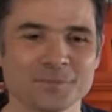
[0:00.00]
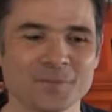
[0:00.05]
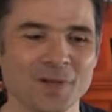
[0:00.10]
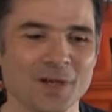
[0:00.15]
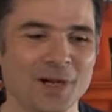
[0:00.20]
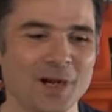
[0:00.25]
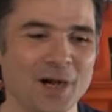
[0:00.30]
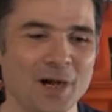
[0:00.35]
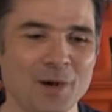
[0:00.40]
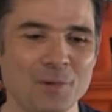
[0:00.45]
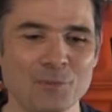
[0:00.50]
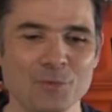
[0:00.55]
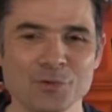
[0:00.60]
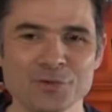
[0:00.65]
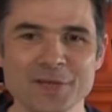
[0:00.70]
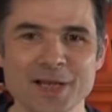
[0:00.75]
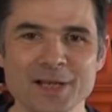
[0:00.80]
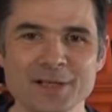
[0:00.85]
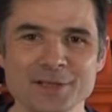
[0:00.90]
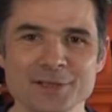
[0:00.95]
We'll
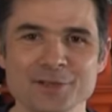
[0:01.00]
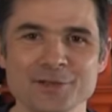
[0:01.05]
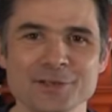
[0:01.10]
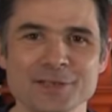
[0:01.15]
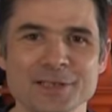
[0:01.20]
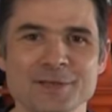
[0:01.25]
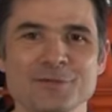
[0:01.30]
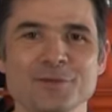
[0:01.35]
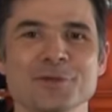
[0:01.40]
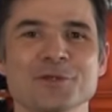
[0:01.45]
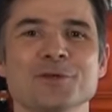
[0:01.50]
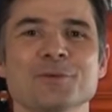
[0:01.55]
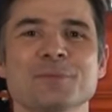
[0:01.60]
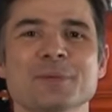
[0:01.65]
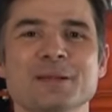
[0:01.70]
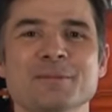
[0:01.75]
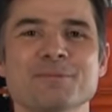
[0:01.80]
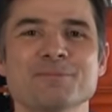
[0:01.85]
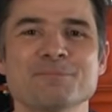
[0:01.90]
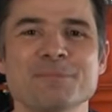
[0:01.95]
then give you a little bit
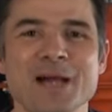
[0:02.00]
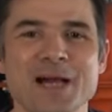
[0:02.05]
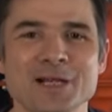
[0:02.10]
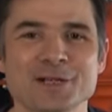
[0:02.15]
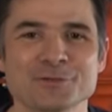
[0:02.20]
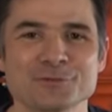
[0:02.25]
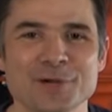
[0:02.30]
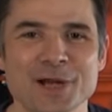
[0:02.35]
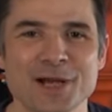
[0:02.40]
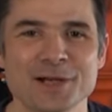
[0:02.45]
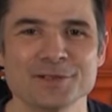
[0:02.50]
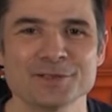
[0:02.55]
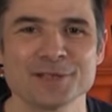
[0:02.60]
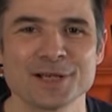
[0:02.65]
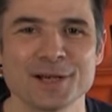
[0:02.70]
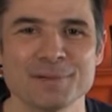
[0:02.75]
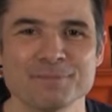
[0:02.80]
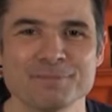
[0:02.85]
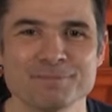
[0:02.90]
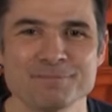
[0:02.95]
of background
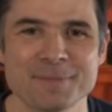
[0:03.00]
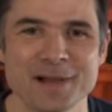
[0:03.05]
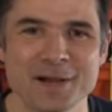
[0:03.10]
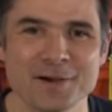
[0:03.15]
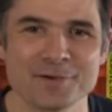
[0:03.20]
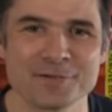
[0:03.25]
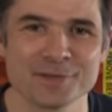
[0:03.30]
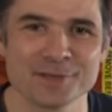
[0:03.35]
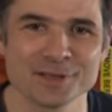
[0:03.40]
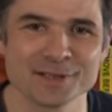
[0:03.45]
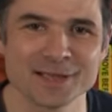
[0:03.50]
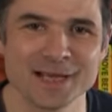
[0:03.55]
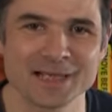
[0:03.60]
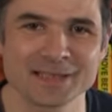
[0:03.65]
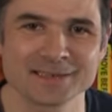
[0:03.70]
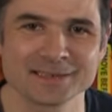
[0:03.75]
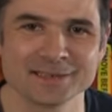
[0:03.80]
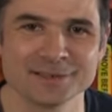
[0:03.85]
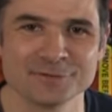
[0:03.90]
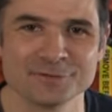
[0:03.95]
about the
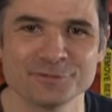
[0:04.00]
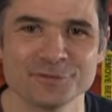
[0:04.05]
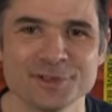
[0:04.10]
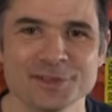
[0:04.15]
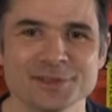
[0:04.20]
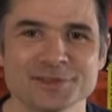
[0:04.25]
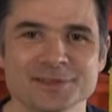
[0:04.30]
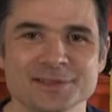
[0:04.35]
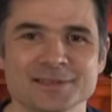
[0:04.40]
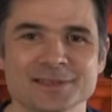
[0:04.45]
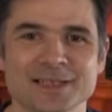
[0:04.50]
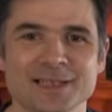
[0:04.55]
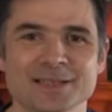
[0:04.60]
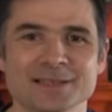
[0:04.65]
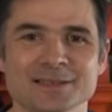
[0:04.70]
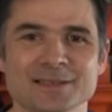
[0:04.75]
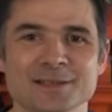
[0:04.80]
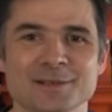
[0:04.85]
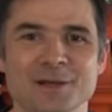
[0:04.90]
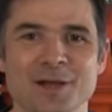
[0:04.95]
Necton First Descent
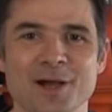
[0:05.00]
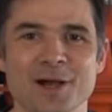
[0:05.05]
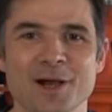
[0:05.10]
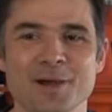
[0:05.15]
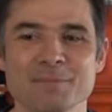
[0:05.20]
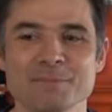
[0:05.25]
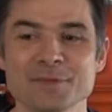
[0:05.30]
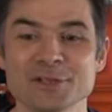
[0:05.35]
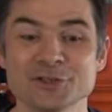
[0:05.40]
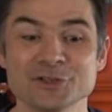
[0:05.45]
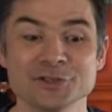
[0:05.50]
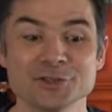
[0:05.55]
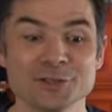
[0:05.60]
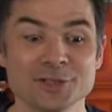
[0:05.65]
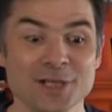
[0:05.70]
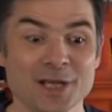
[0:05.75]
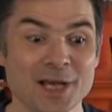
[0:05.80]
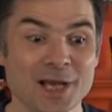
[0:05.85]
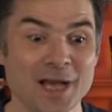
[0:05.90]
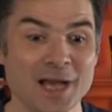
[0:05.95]
mission
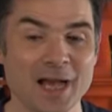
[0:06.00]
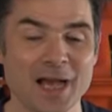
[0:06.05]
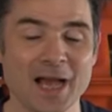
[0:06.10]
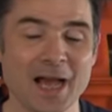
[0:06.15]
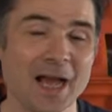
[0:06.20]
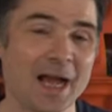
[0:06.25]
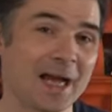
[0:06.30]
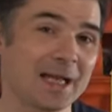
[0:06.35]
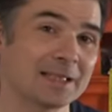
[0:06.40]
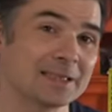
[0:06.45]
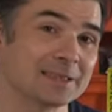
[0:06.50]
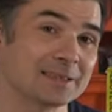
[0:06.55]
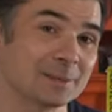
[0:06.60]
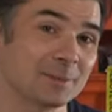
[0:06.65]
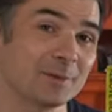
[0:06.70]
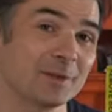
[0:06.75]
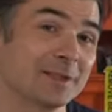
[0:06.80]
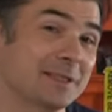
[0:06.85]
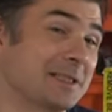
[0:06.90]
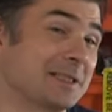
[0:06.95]
and some
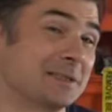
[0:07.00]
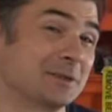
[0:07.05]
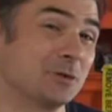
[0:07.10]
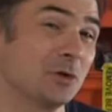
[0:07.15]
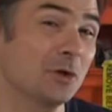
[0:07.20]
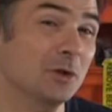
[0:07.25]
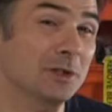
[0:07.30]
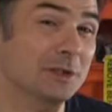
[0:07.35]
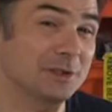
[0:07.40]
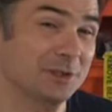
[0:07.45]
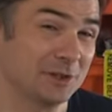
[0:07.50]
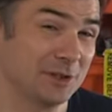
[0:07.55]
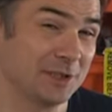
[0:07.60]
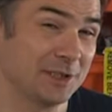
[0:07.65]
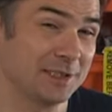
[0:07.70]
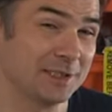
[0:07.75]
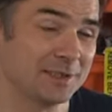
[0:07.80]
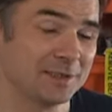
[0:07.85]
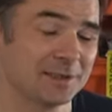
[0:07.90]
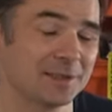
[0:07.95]
of the
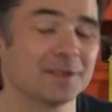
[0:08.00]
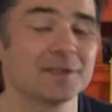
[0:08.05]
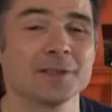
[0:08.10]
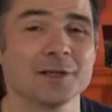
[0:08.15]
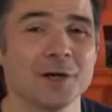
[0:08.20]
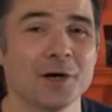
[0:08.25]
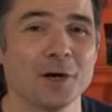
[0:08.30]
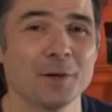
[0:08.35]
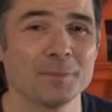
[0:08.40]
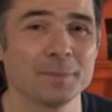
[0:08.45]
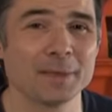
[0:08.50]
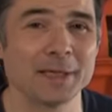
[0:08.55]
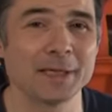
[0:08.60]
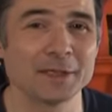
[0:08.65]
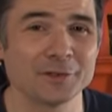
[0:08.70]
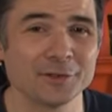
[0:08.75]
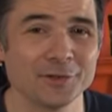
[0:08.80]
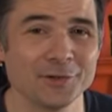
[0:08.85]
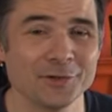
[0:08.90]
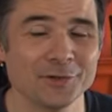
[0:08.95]
technologies that are being
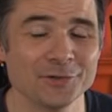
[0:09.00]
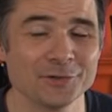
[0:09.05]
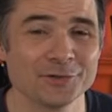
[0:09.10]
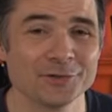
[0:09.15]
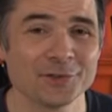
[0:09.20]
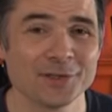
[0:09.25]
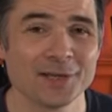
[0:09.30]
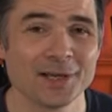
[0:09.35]
used.